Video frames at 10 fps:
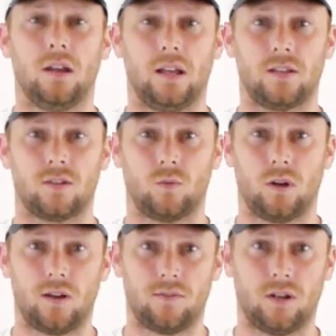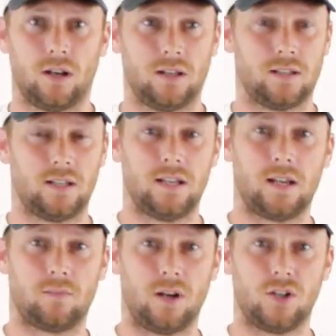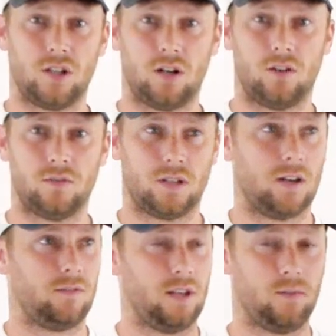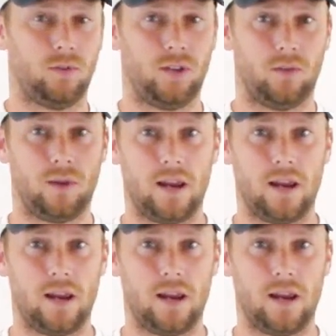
And so what I've done is I take my shelves and I've labeled them